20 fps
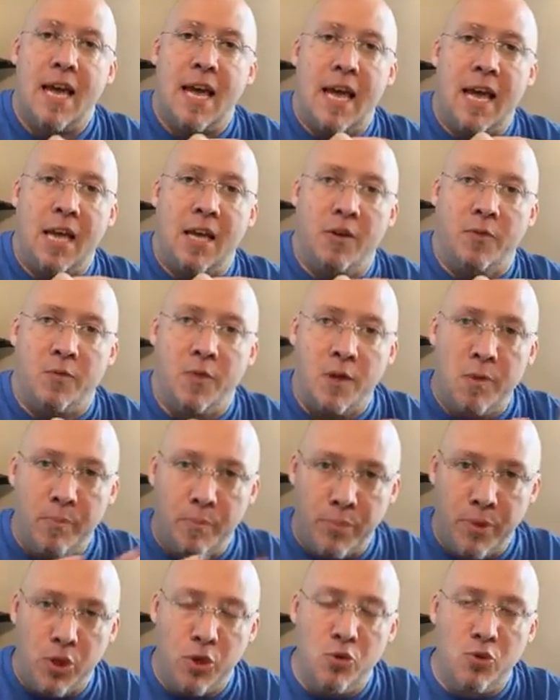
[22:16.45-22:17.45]
and
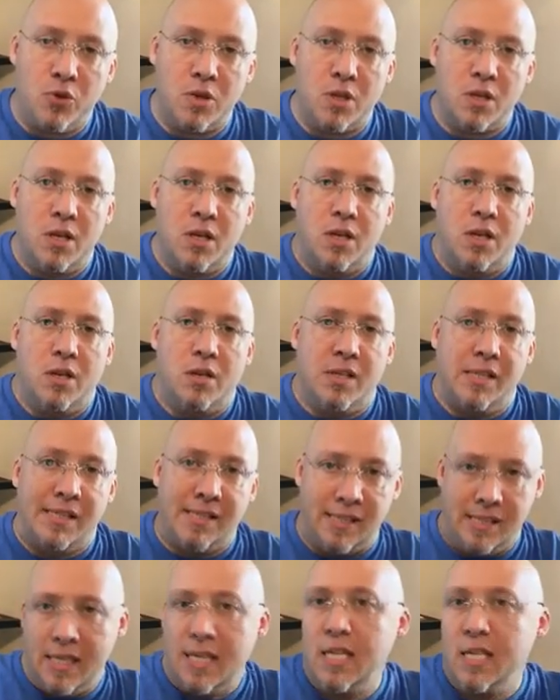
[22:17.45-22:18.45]
rebuke the
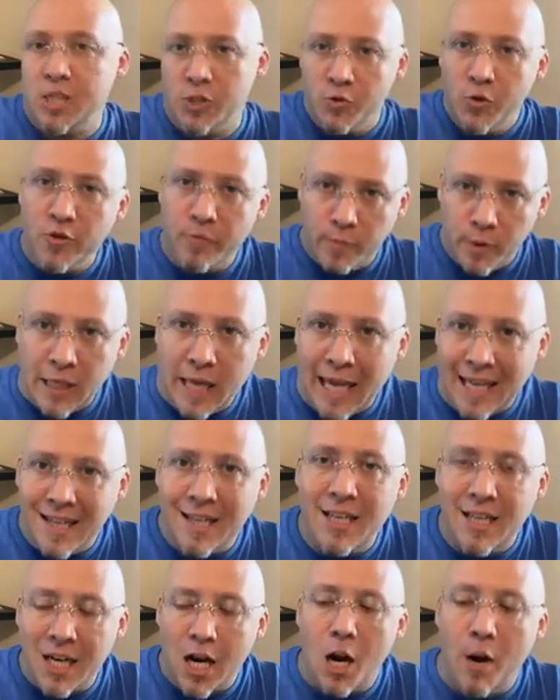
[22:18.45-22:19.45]
seeds we've
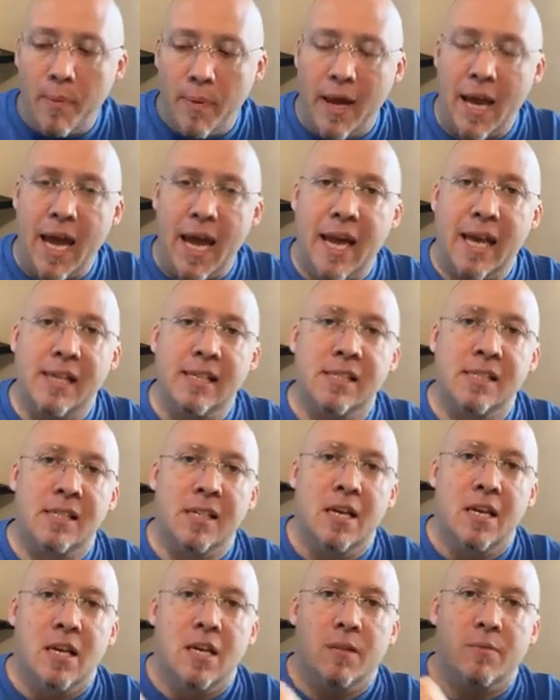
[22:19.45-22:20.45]
planted in our past